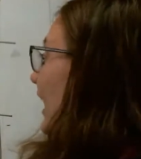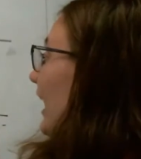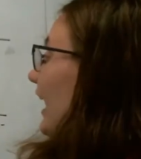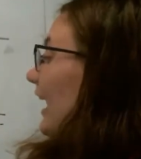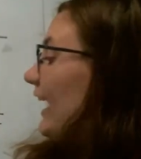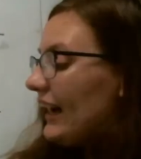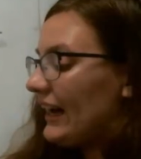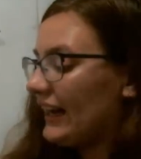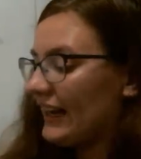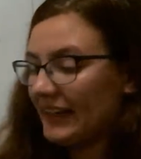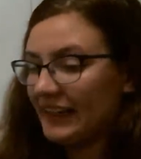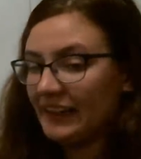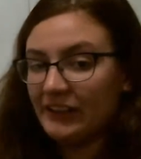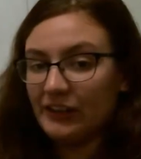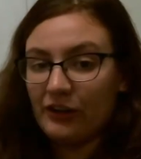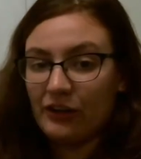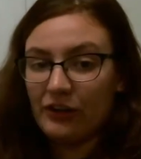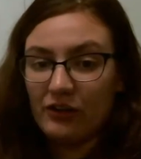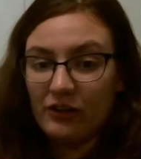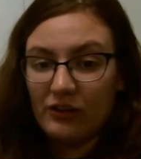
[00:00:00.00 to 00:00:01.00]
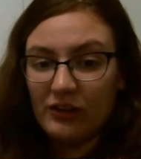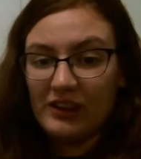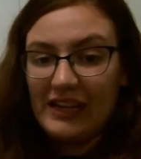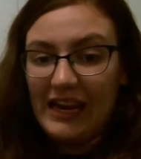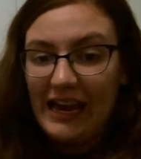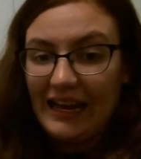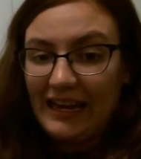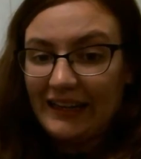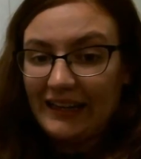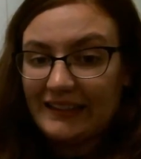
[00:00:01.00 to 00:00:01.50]
I know
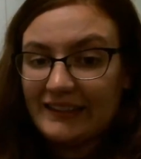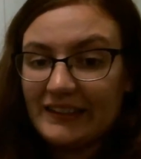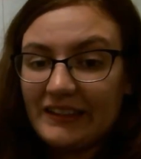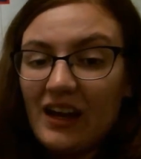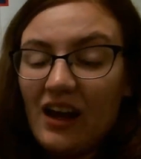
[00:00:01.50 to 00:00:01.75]
that